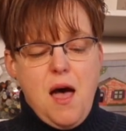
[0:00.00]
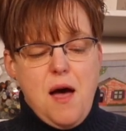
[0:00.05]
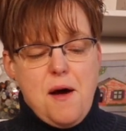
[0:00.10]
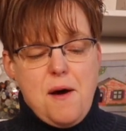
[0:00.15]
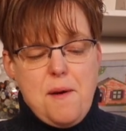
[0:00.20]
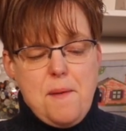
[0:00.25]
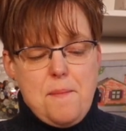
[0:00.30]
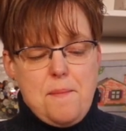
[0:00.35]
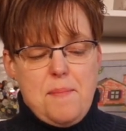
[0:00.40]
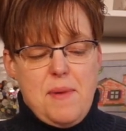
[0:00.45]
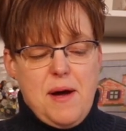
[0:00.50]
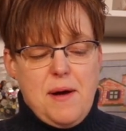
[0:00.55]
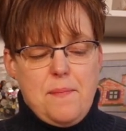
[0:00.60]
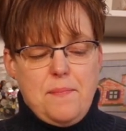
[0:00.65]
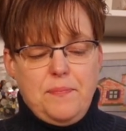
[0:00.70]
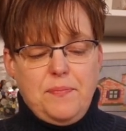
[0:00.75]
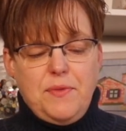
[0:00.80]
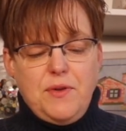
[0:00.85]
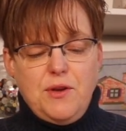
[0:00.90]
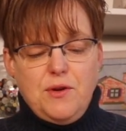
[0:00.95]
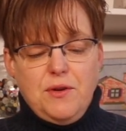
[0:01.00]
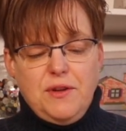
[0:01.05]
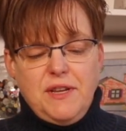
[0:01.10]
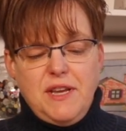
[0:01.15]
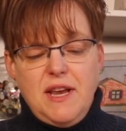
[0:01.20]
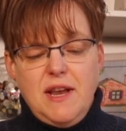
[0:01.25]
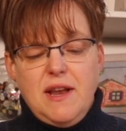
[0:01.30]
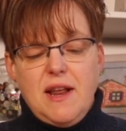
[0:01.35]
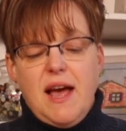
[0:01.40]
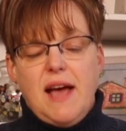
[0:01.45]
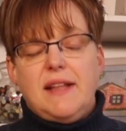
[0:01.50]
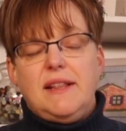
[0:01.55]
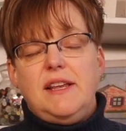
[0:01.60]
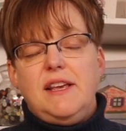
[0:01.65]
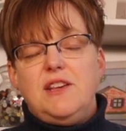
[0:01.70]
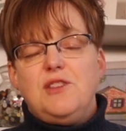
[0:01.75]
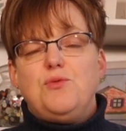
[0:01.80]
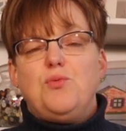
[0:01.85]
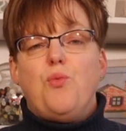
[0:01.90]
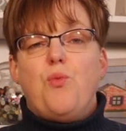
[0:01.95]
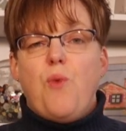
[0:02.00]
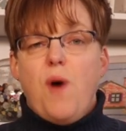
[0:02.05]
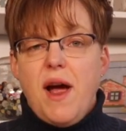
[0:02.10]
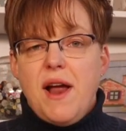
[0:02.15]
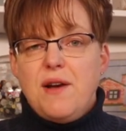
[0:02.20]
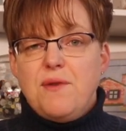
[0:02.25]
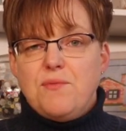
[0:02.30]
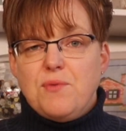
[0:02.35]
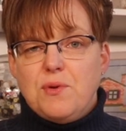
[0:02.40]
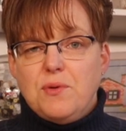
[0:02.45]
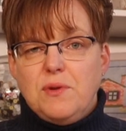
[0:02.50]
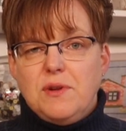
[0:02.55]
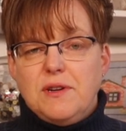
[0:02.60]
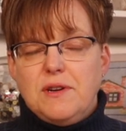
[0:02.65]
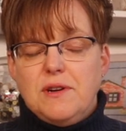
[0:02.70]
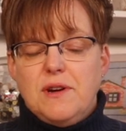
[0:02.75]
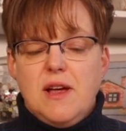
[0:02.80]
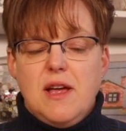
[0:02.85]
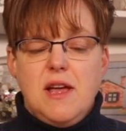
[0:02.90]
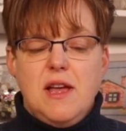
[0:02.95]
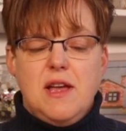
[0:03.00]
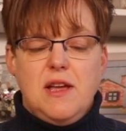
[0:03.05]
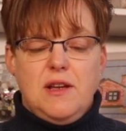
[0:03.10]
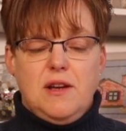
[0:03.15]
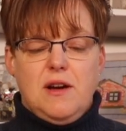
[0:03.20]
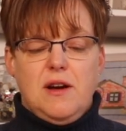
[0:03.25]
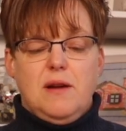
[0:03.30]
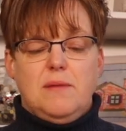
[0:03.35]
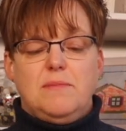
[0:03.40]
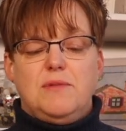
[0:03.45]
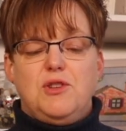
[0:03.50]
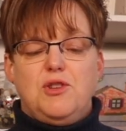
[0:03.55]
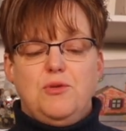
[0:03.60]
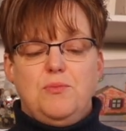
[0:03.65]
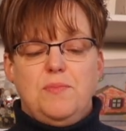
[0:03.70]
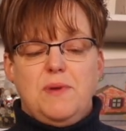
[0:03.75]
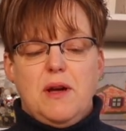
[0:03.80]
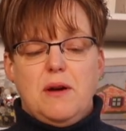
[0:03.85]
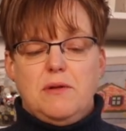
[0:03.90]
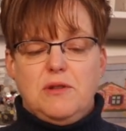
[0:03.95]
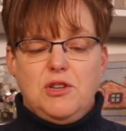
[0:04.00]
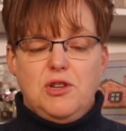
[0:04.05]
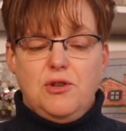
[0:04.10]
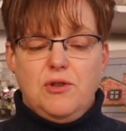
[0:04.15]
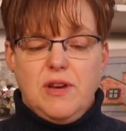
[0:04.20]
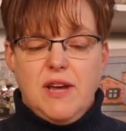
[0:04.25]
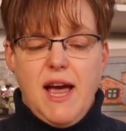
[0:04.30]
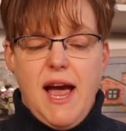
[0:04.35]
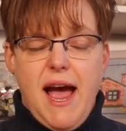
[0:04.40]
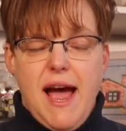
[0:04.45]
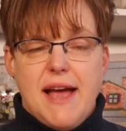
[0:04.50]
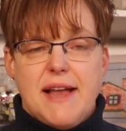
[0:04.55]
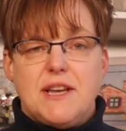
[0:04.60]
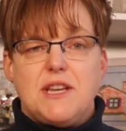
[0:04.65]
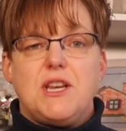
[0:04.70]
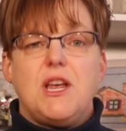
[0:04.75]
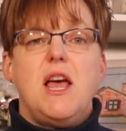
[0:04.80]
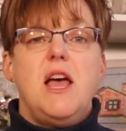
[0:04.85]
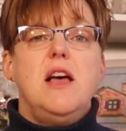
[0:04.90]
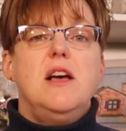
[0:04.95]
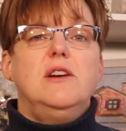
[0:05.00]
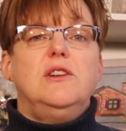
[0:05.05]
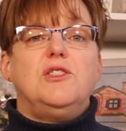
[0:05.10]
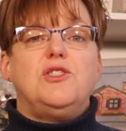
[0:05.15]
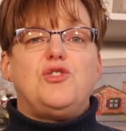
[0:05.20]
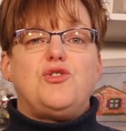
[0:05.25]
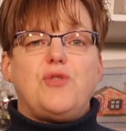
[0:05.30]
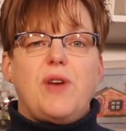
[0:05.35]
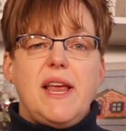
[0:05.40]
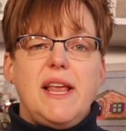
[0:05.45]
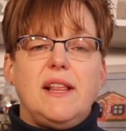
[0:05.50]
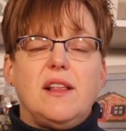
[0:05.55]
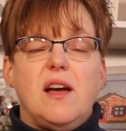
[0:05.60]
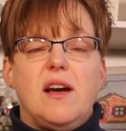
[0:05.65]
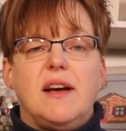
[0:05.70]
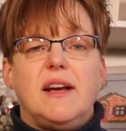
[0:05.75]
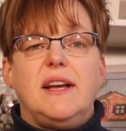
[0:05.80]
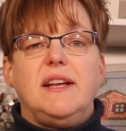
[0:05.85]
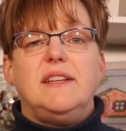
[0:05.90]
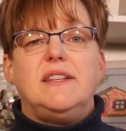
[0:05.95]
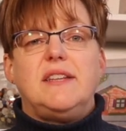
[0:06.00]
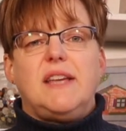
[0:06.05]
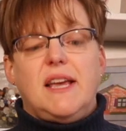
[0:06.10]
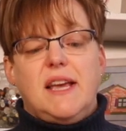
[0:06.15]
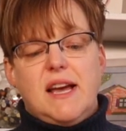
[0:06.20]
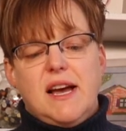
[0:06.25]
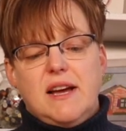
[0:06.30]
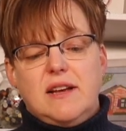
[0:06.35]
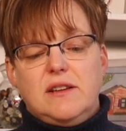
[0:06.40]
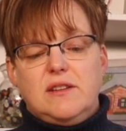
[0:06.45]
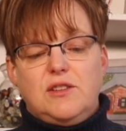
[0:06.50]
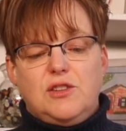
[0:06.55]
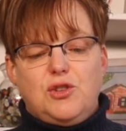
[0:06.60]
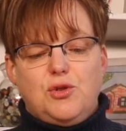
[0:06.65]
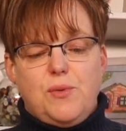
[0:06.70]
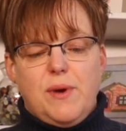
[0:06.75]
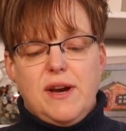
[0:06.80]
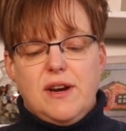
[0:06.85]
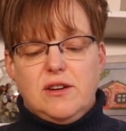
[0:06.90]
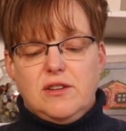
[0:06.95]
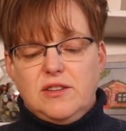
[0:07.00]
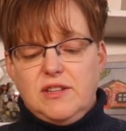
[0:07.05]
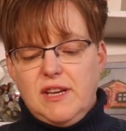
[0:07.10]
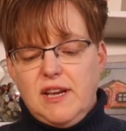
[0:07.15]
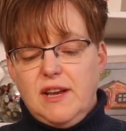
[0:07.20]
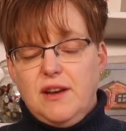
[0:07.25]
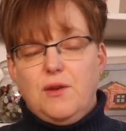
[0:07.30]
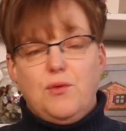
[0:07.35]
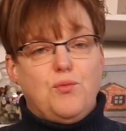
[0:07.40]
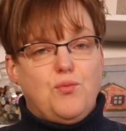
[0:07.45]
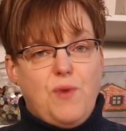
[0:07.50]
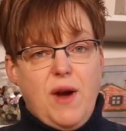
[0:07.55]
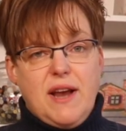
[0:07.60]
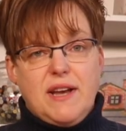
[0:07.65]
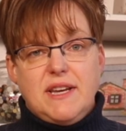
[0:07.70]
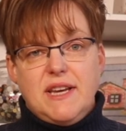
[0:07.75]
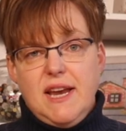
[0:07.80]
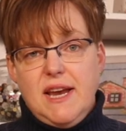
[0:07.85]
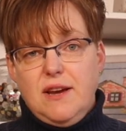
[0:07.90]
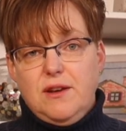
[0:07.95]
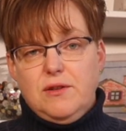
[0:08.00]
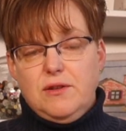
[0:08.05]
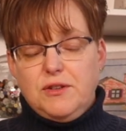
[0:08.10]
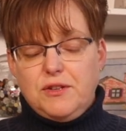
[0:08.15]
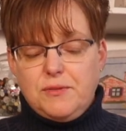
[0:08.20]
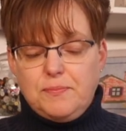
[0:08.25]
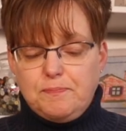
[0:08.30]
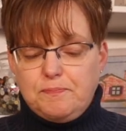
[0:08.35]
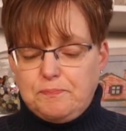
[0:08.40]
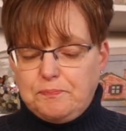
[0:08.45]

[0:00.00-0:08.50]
Um, but you'll need at least one ruler um, to be able to cut straight lines and cut squares and rectangles.